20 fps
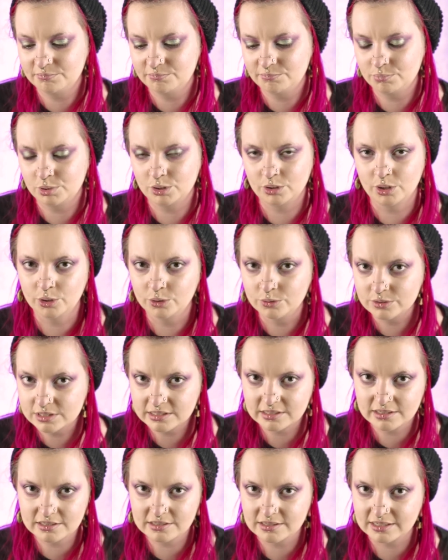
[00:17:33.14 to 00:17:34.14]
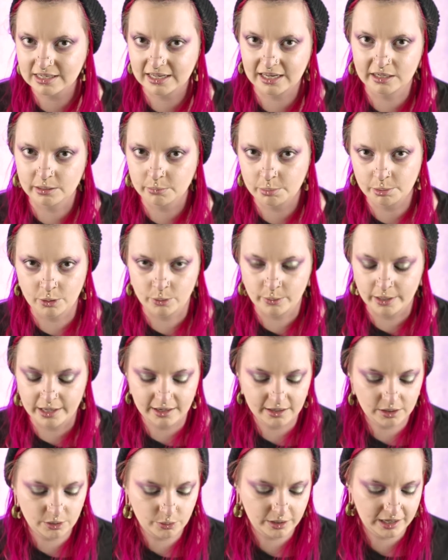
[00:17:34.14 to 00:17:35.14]
proses, like in a
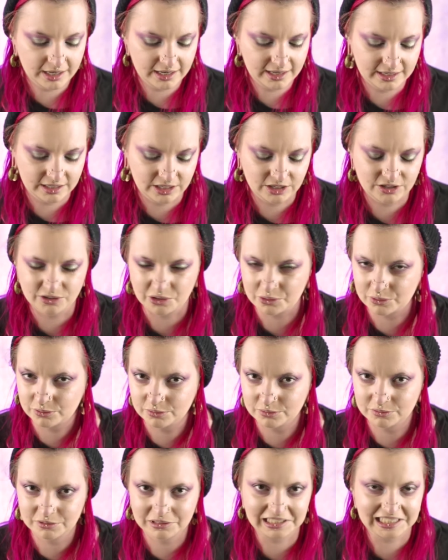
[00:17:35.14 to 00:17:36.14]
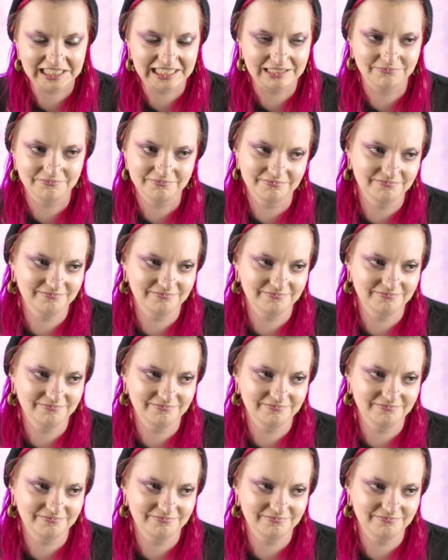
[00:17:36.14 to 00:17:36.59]
poetic way, and you don't really,